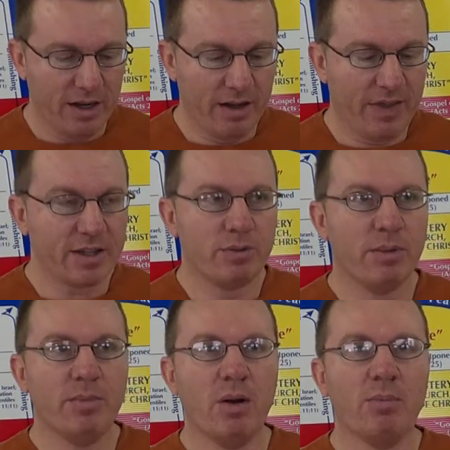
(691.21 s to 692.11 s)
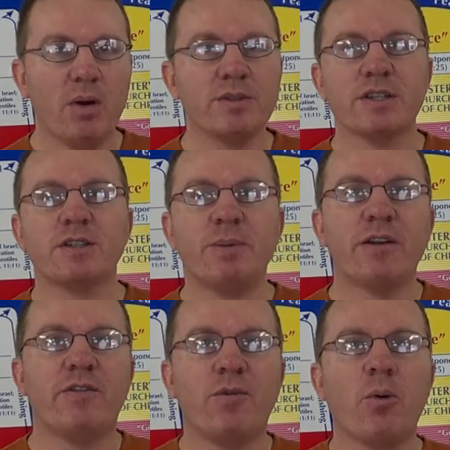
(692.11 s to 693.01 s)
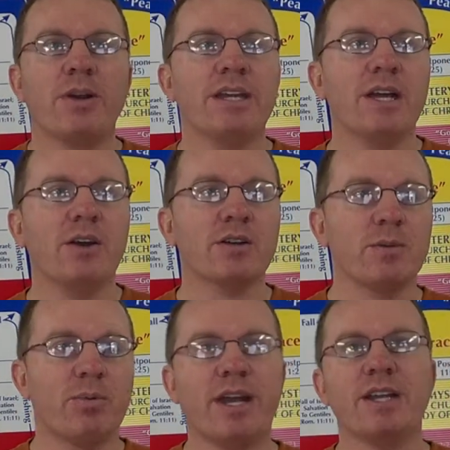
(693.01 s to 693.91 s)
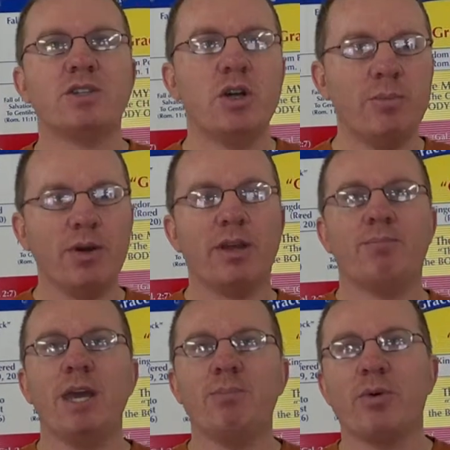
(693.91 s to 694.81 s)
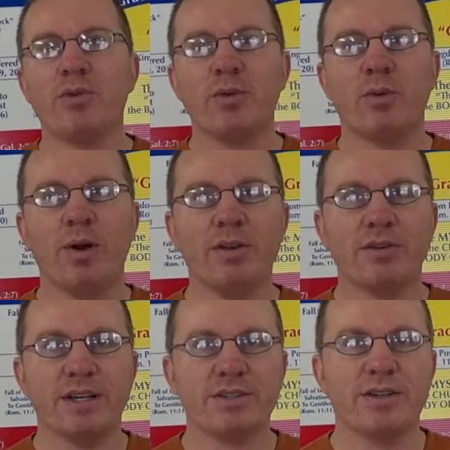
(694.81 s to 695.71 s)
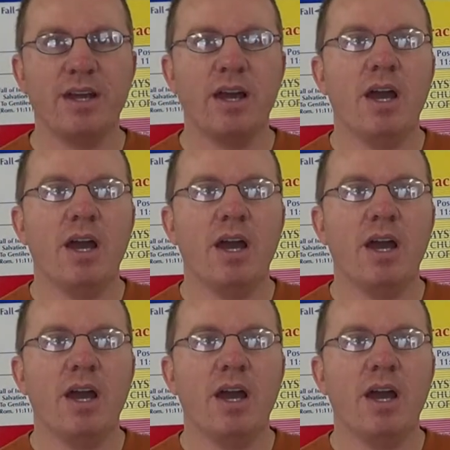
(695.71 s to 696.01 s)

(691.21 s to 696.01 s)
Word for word: Uh, that's what Mo Moses spent 40 years bringing 2 million people through the wilderness